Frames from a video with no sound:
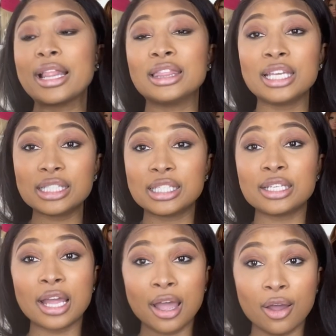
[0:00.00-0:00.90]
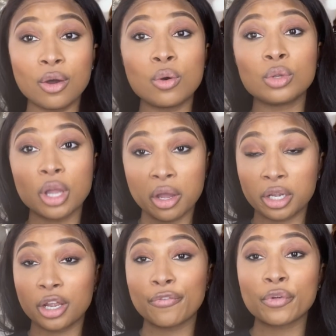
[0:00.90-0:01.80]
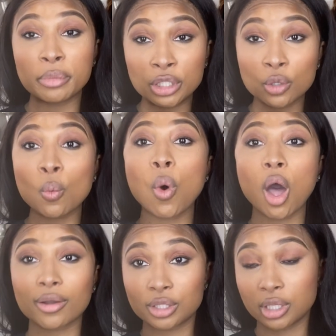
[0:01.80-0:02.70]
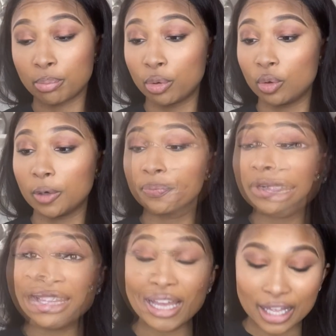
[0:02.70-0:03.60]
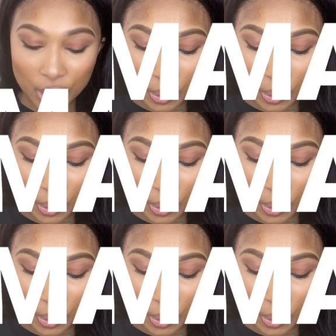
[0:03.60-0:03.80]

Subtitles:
This did not hold long enough for me to walk to the pool. The other